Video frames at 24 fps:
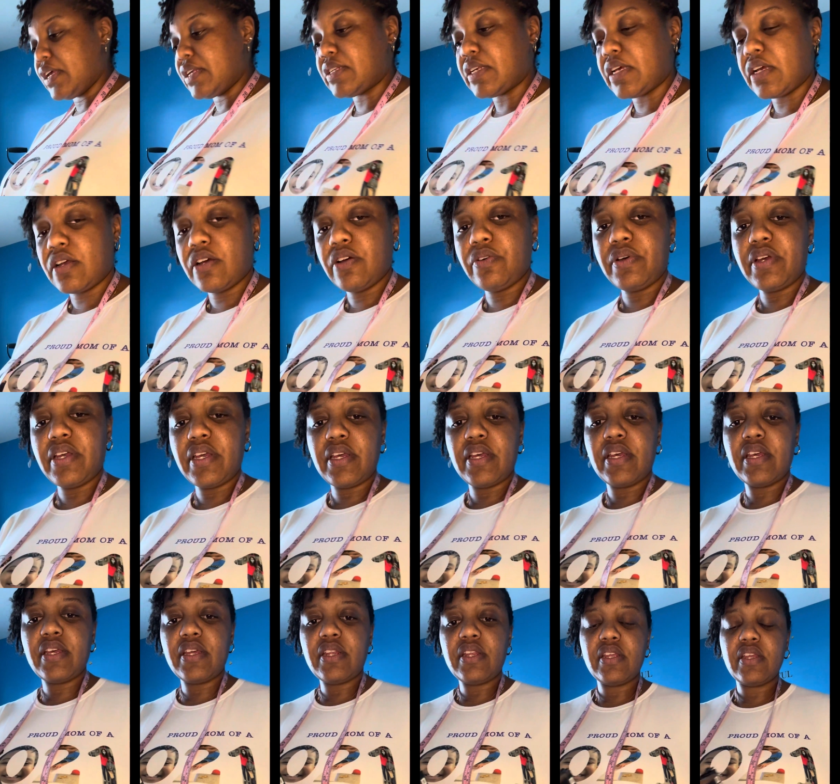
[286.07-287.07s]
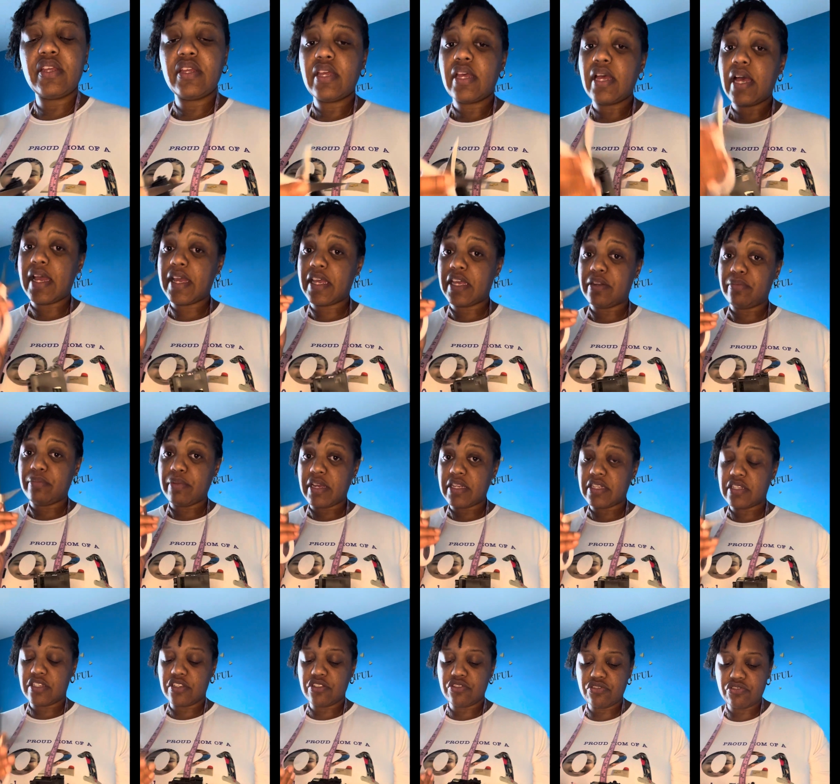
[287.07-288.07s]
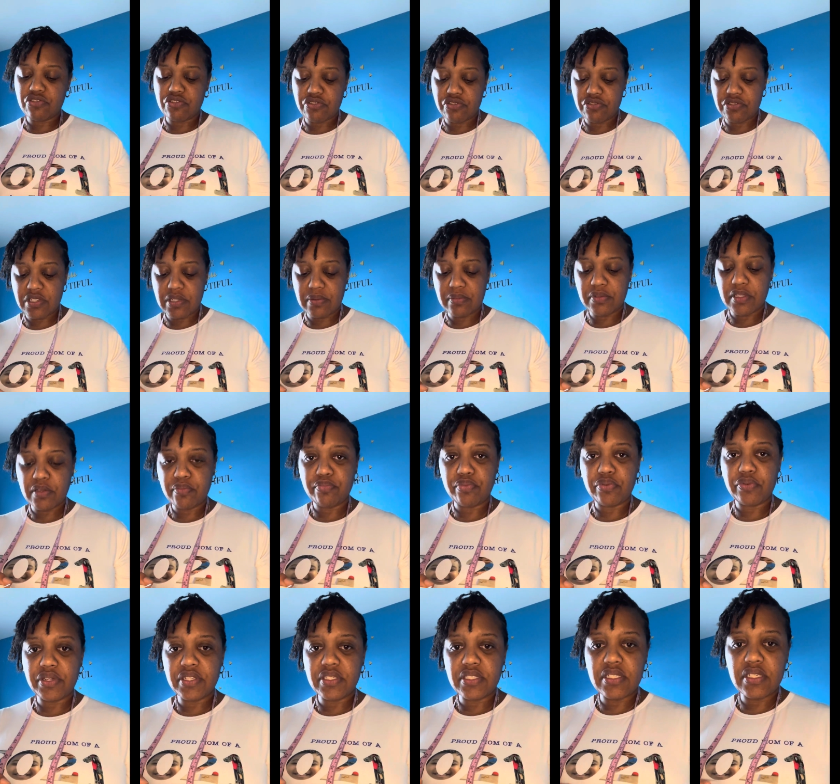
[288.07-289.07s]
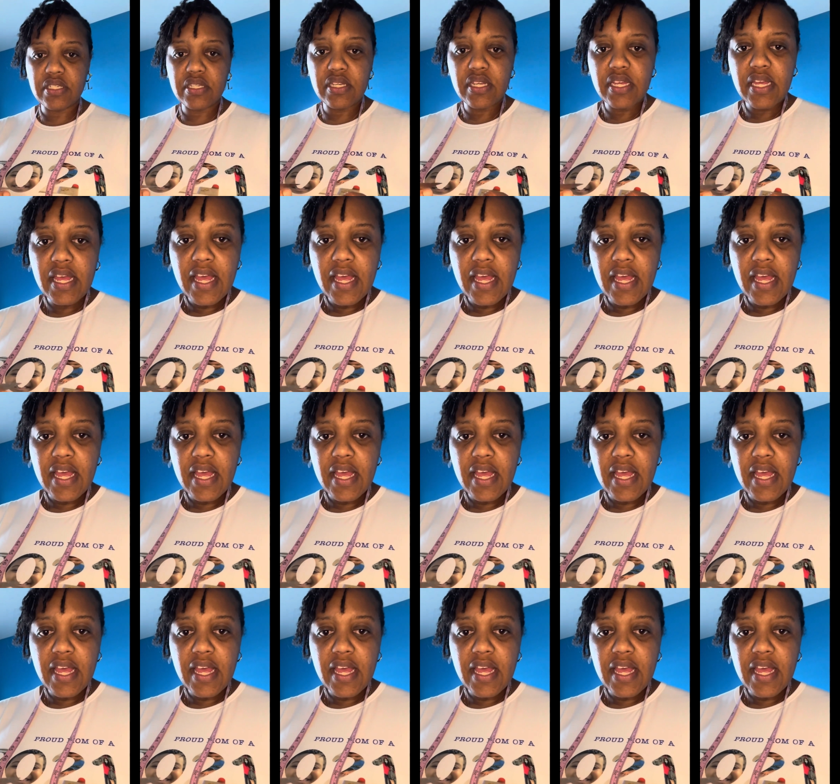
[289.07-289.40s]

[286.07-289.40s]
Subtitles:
I go ahead, I get my scissors or something pointy,